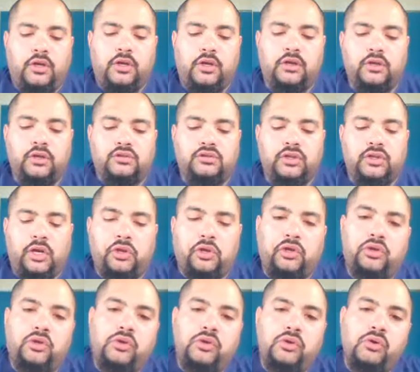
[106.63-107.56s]
"It looks
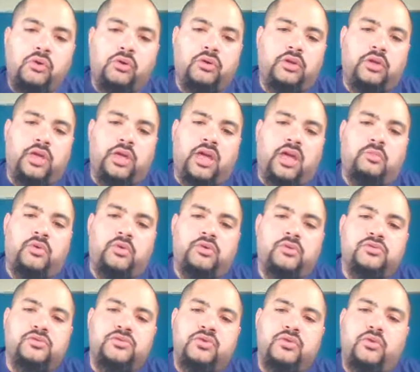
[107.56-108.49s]
like you're the
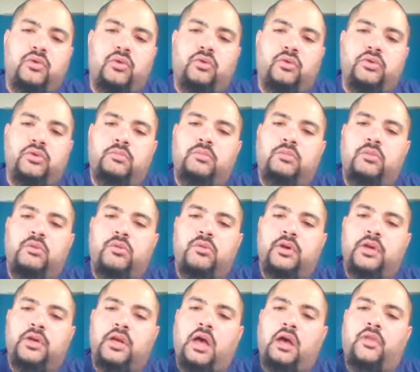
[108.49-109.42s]
Admiral's new golden
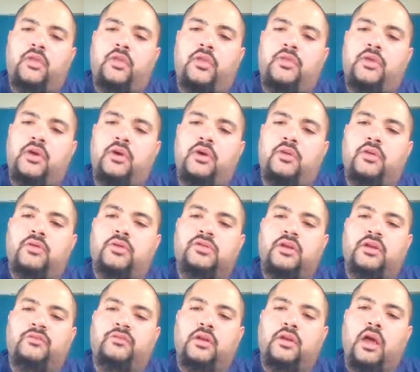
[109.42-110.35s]
boy now that the
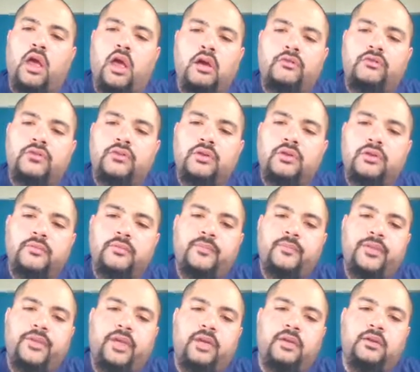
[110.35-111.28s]
others have left."
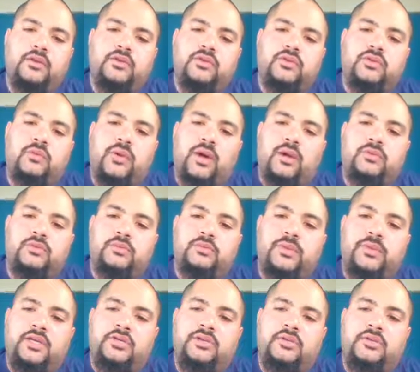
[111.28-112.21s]
He looks around
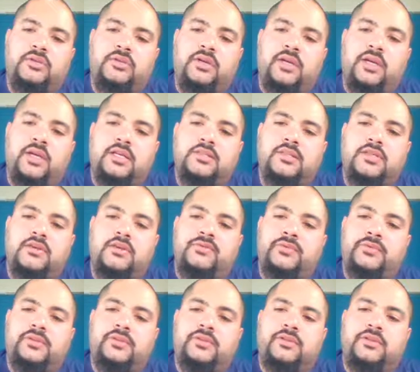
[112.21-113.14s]
to make sure he has
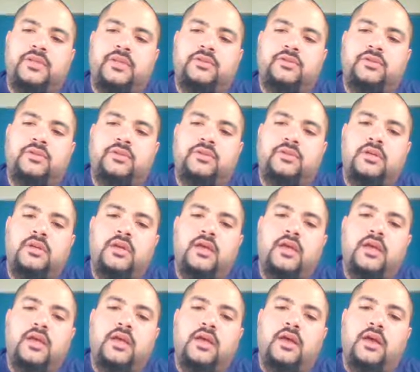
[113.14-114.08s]
everyone's attention.
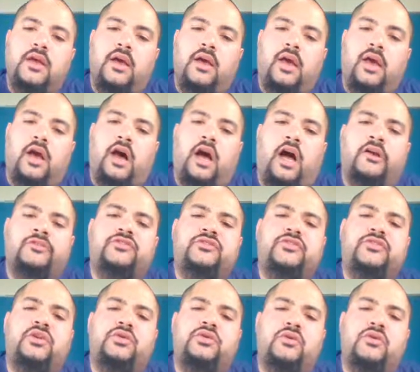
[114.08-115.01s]

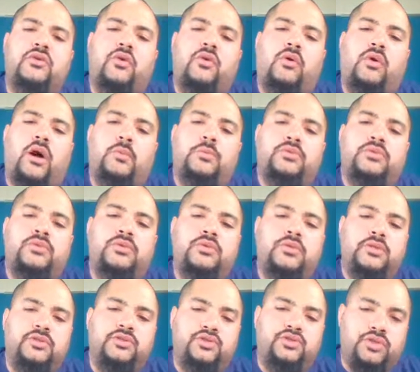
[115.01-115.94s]
"I've seen you go up
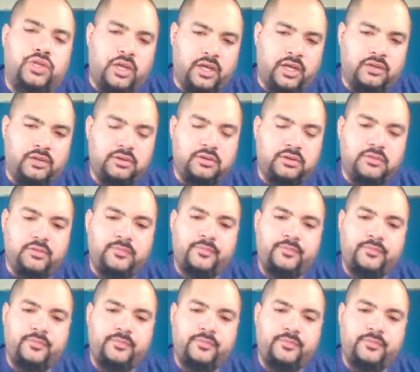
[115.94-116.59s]
to his jet."